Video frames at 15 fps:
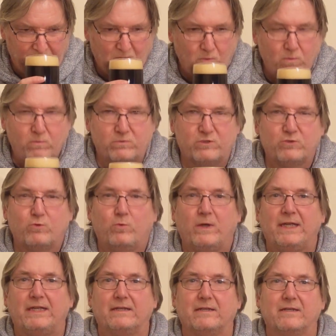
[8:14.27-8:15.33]
Ooh,
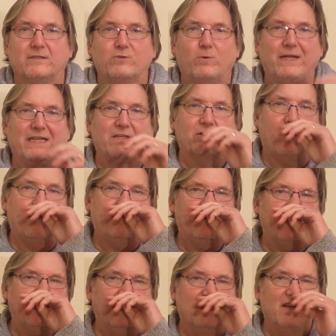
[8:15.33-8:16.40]
sweet
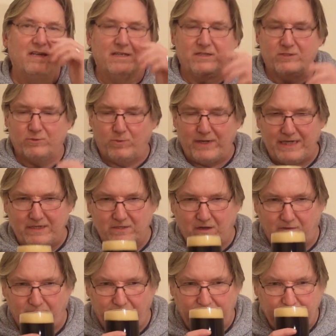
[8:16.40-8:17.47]
toffee,
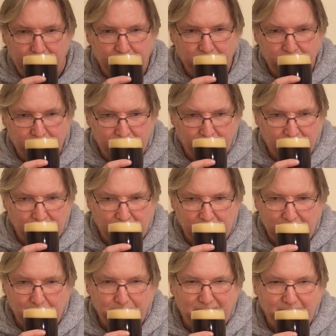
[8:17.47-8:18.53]
a
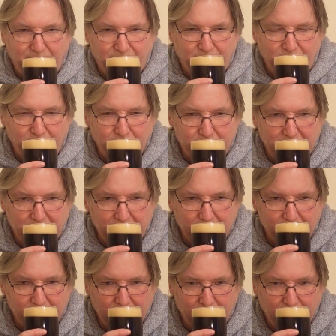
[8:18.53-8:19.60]
little bit of
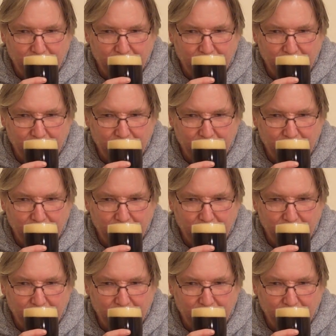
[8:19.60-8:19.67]
fruitiness.